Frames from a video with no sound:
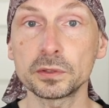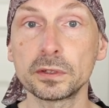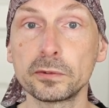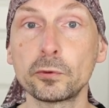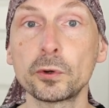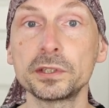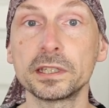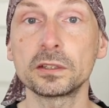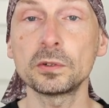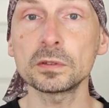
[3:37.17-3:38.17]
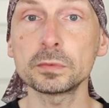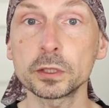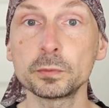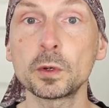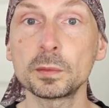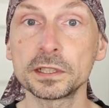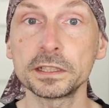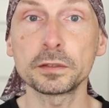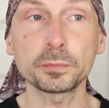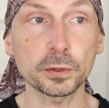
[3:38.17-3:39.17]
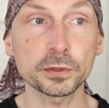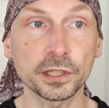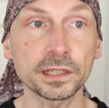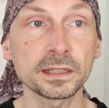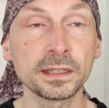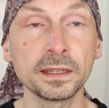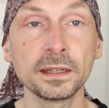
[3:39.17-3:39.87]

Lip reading: to avoid that awkward moment in a project